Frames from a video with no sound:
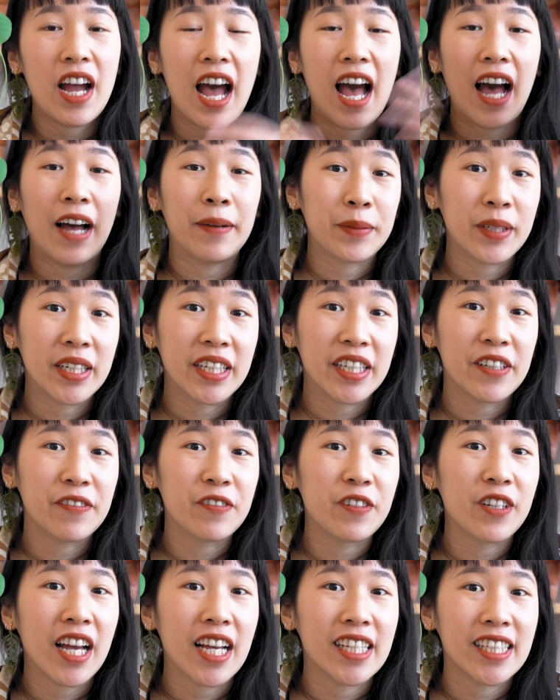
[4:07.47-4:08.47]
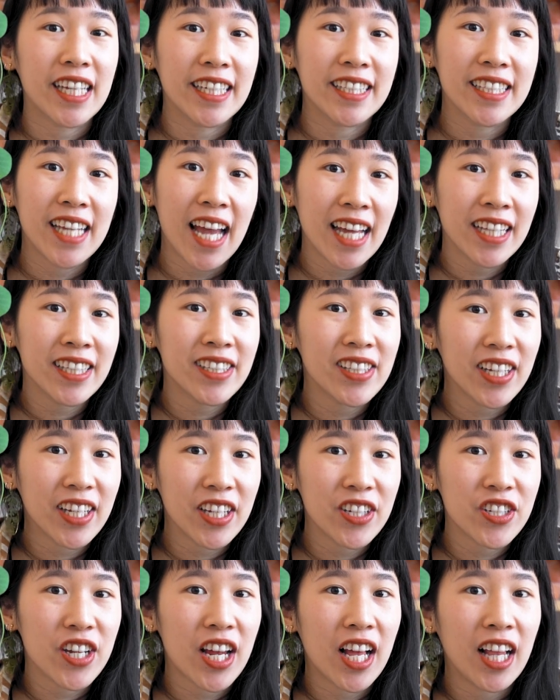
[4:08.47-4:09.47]
I'm going to give you guys a
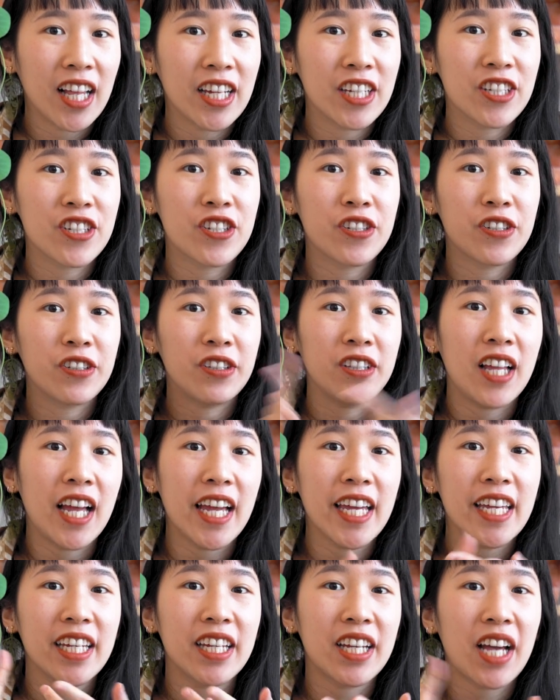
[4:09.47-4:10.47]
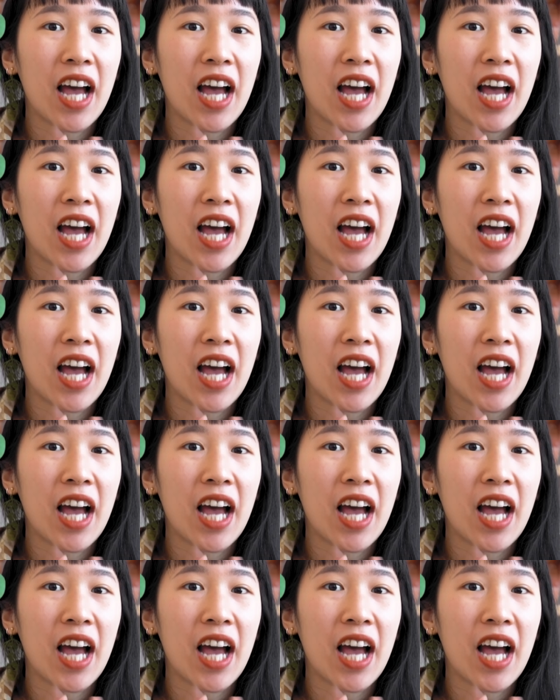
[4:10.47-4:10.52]
10-second challenge to like,